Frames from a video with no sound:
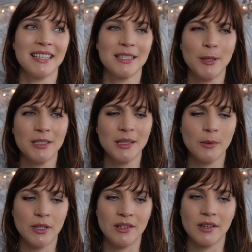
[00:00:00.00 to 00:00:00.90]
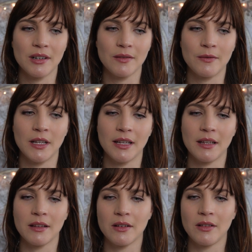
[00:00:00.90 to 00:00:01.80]
especially when you're feeling
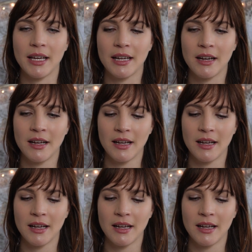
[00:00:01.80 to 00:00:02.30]
a little like